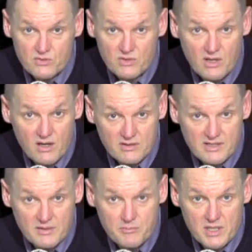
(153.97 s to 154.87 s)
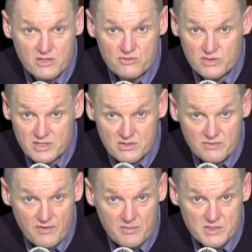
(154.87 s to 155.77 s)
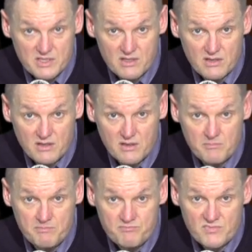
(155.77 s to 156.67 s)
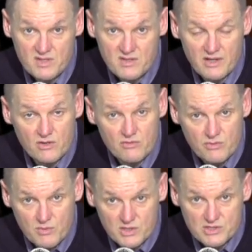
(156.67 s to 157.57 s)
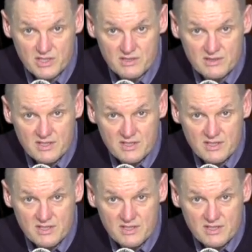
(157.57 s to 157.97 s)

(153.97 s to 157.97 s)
or contact me through lynchespharmacy.com. Thank you for watching.